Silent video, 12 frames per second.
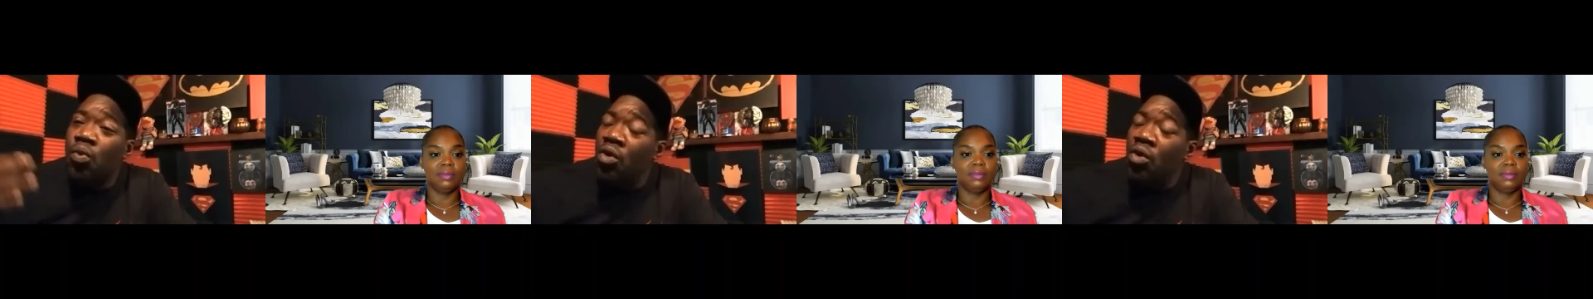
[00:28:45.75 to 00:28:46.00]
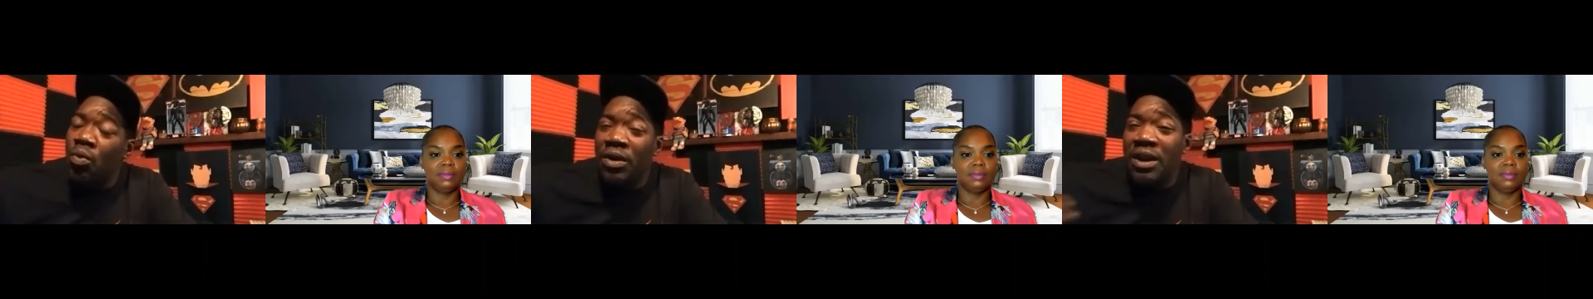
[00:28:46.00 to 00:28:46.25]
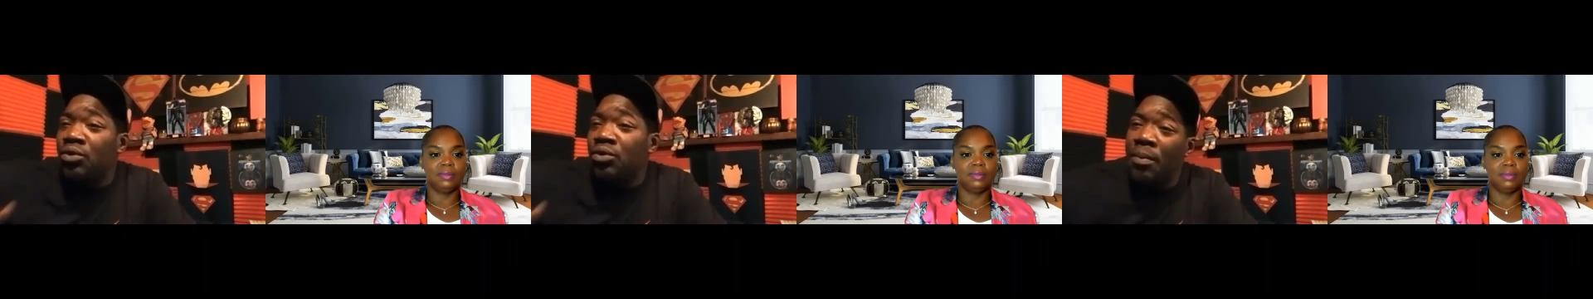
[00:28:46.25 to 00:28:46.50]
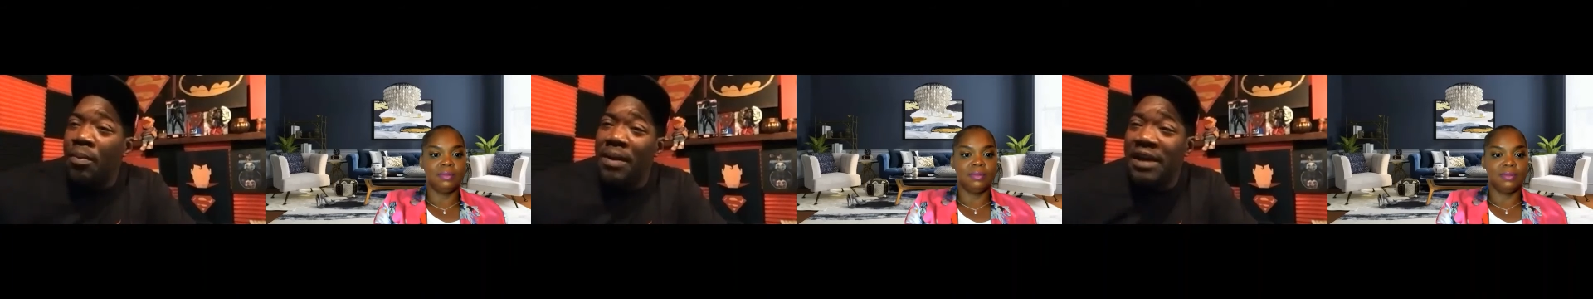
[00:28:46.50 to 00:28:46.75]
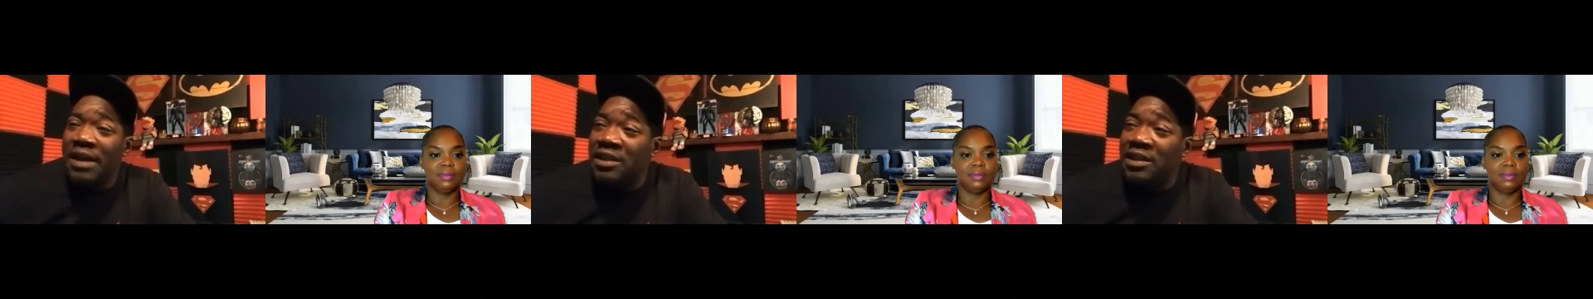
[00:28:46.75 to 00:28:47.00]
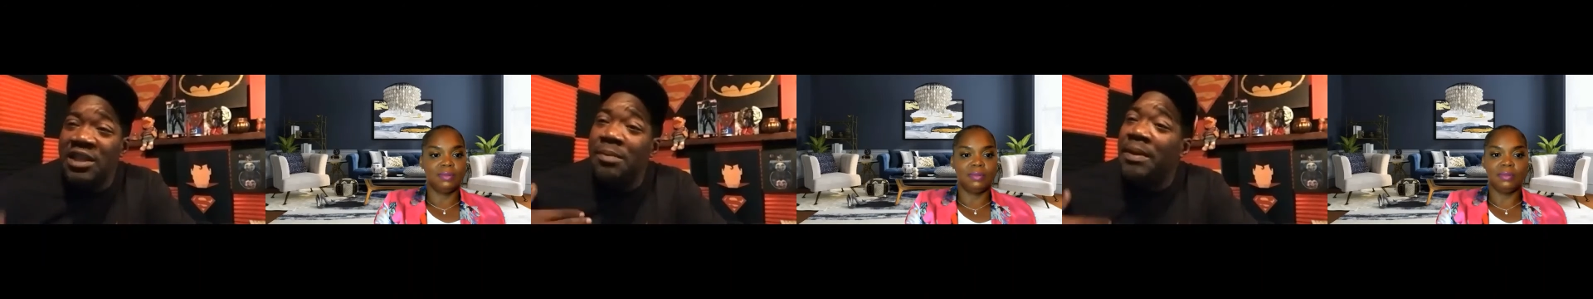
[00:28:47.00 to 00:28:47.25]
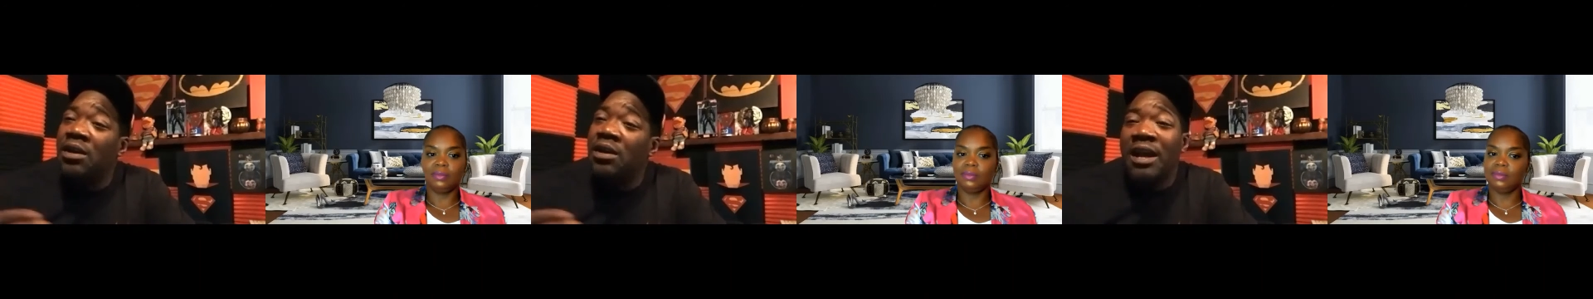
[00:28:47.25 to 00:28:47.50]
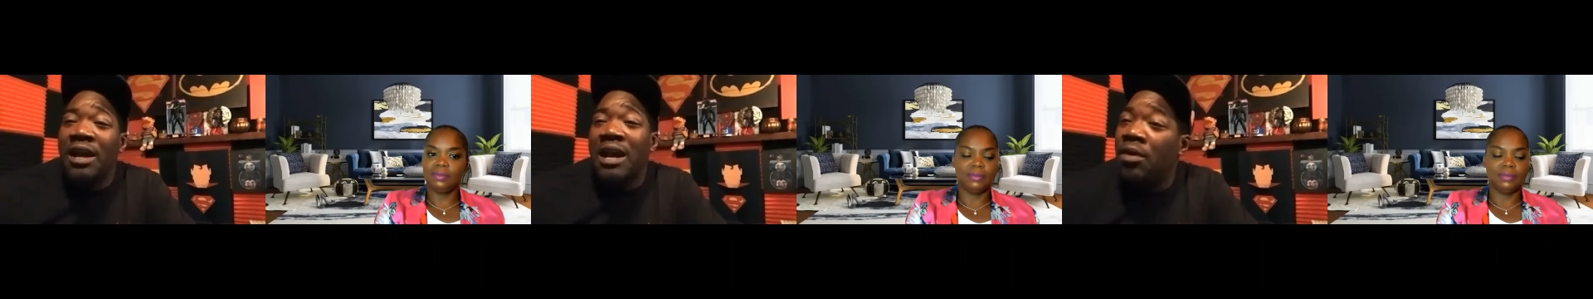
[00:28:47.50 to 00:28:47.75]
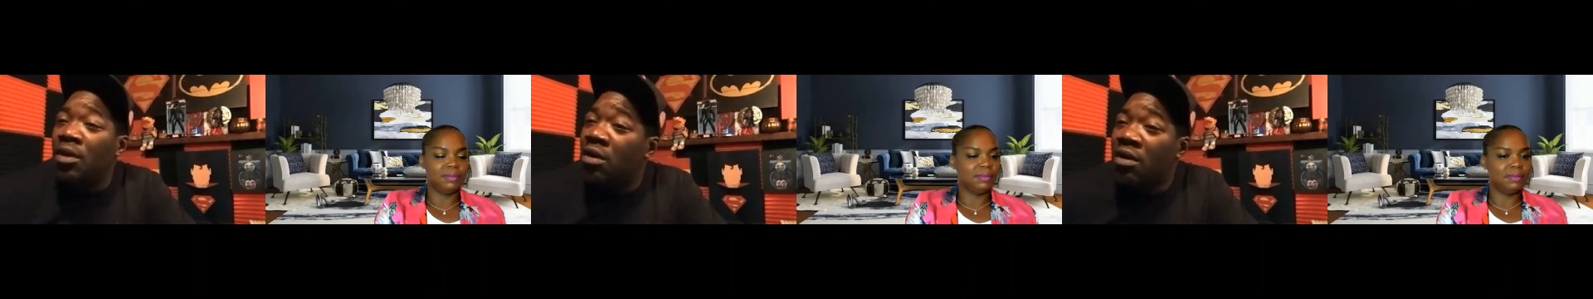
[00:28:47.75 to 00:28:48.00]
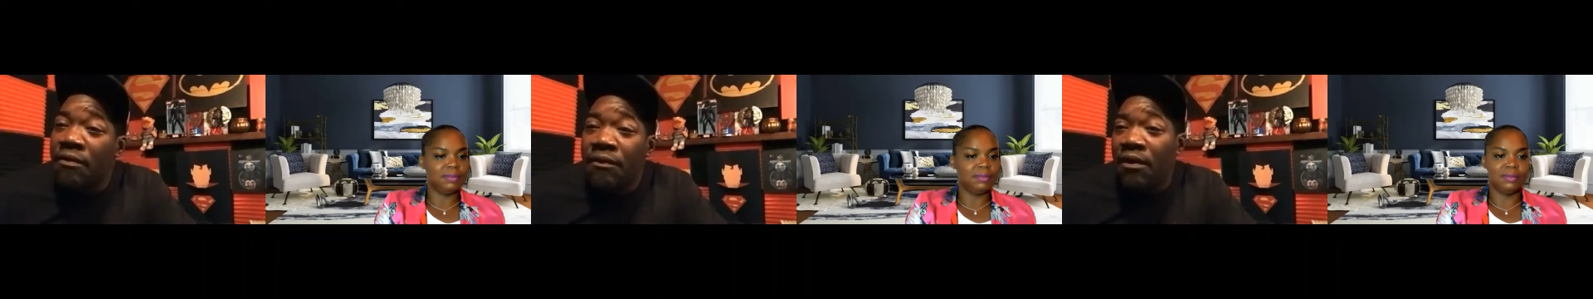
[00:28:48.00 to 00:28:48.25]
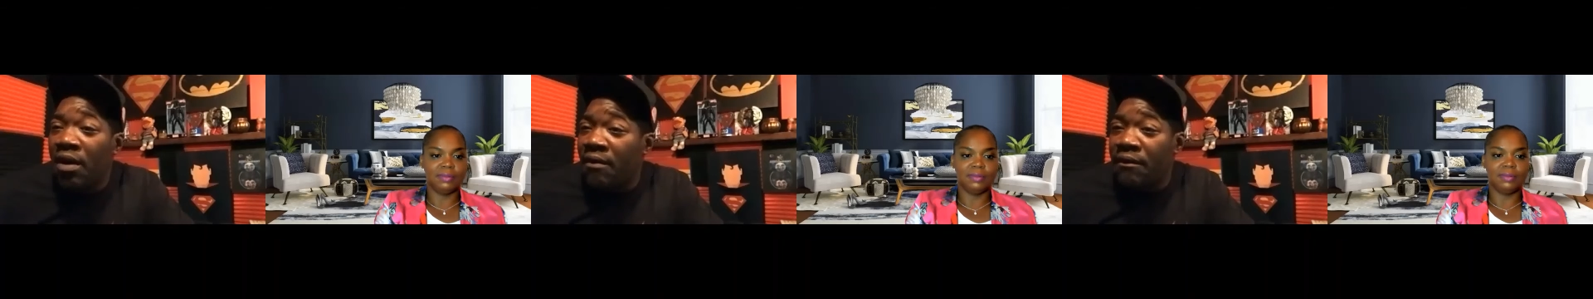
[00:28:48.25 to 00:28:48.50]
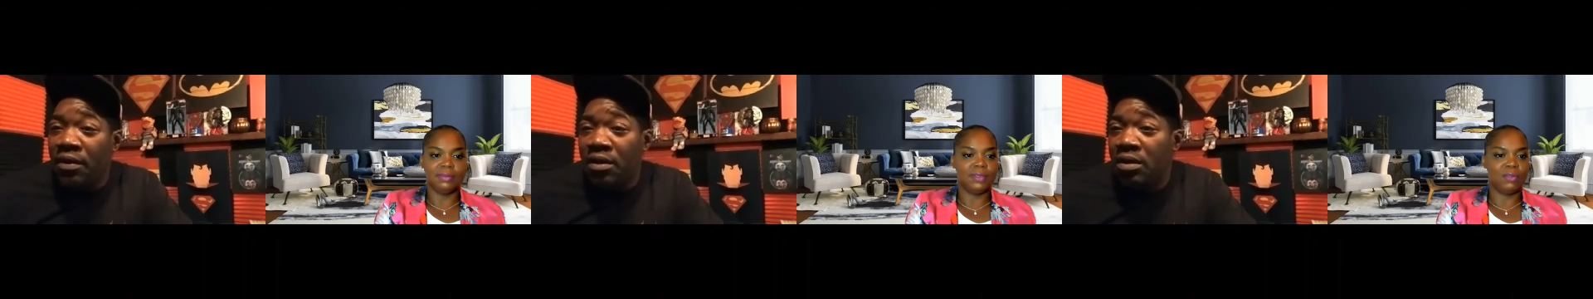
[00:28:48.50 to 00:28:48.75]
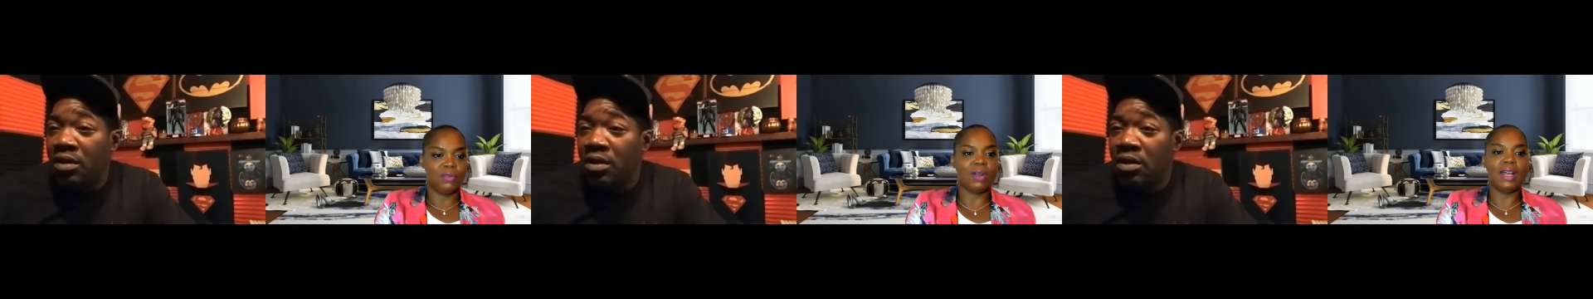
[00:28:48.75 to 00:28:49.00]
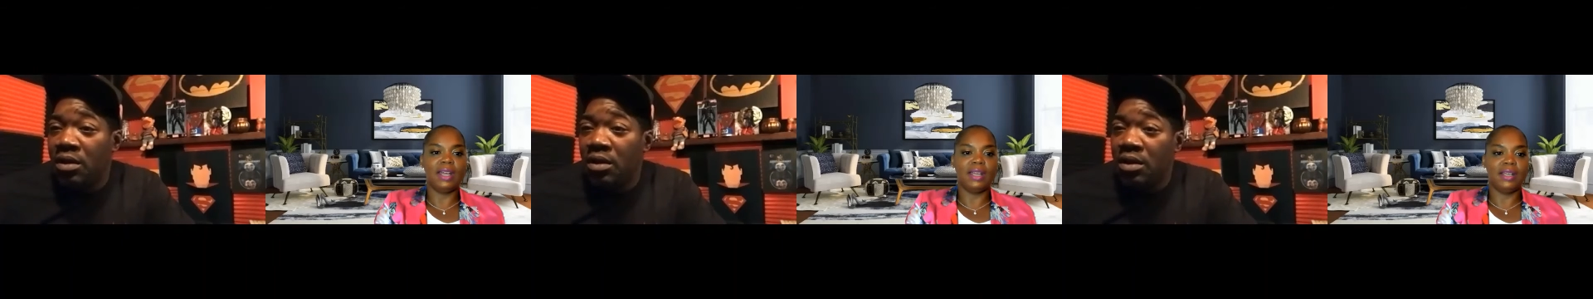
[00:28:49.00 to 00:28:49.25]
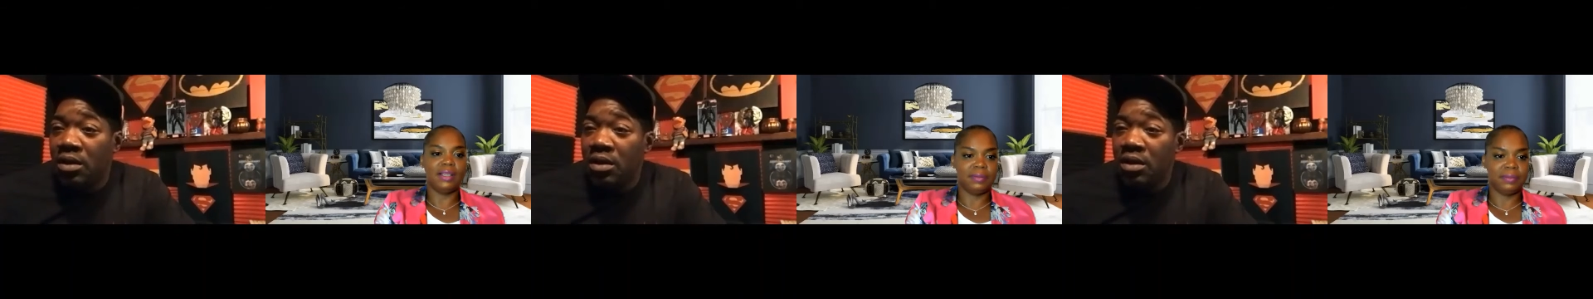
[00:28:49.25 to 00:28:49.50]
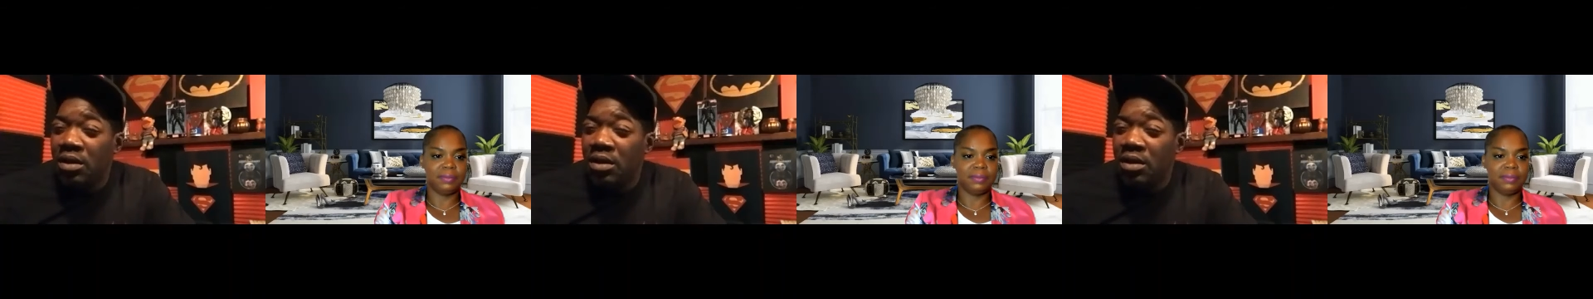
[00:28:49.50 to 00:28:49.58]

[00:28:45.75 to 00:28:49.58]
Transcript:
Speaker 1: world what I'm doing behind the scenes and make it look like I'm a good father. Right.